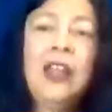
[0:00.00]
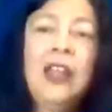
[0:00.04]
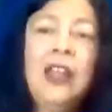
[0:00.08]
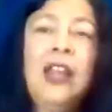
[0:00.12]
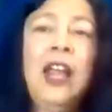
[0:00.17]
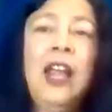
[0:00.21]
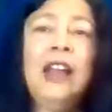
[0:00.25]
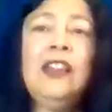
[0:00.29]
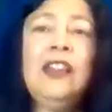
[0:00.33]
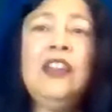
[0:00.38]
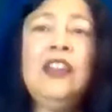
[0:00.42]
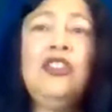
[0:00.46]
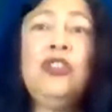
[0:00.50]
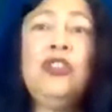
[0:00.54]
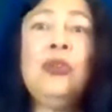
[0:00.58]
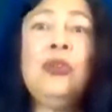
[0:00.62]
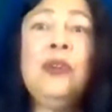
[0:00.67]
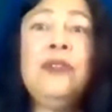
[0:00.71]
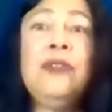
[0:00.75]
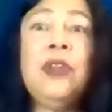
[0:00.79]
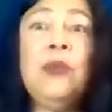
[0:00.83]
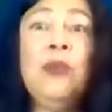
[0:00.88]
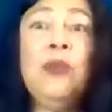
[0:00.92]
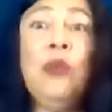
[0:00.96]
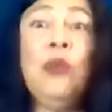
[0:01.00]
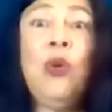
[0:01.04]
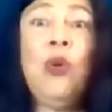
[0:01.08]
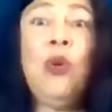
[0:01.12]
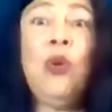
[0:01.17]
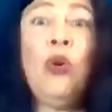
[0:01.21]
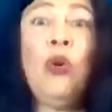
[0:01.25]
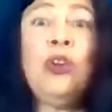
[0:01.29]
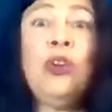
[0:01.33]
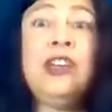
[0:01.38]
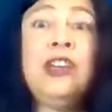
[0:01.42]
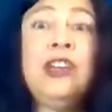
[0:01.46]
And the two of them
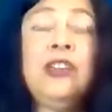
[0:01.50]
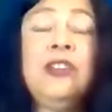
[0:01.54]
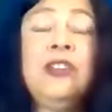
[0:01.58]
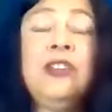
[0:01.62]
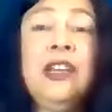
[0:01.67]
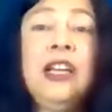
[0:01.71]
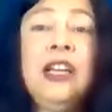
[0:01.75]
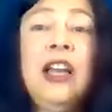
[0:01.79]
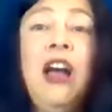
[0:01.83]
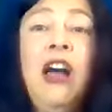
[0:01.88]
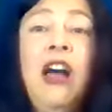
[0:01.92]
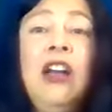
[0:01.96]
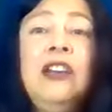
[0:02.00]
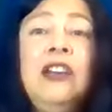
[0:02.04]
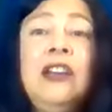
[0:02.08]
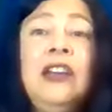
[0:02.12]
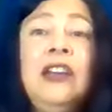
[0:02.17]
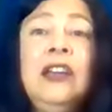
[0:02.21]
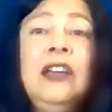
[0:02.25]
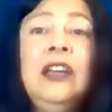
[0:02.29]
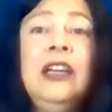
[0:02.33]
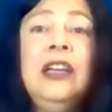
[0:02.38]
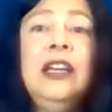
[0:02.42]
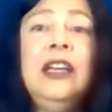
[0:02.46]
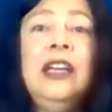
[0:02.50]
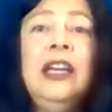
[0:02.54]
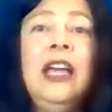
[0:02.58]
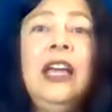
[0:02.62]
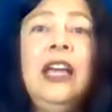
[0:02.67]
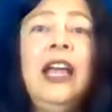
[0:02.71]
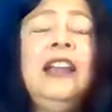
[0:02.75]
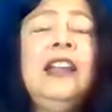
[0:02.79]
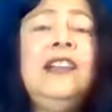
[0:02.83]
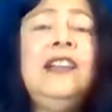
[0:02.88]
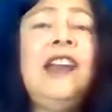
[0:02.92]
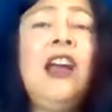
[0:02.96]
walked into the garden,
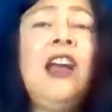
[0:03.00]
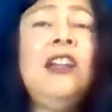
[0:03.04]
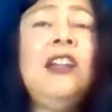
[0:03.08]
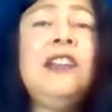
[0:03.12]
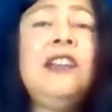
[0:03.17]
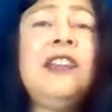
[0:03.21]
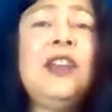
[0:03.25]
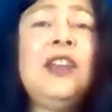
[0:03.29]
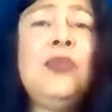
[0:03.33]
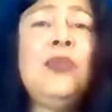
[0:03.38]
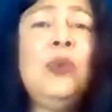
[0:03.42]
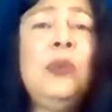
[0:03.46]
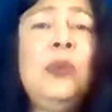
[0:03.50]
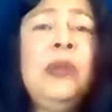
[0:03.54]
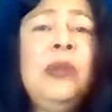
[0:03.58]
and the dancing woman